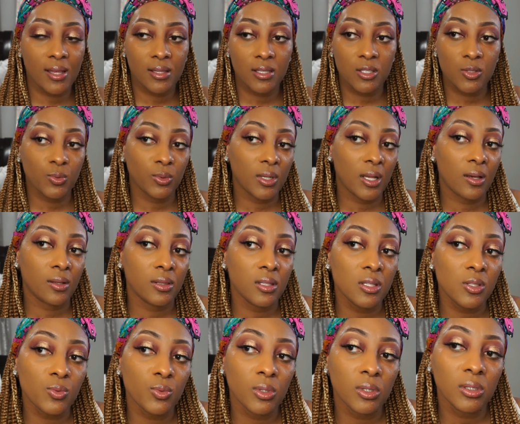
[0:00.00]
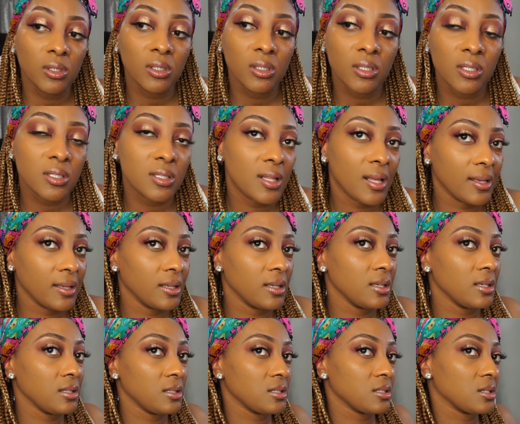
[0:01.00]
this one out. This one looks like
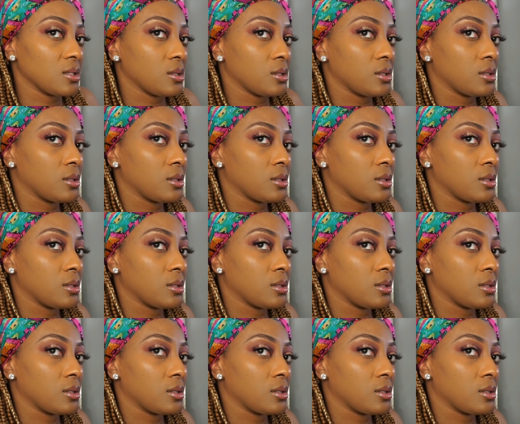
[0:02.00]
it's it's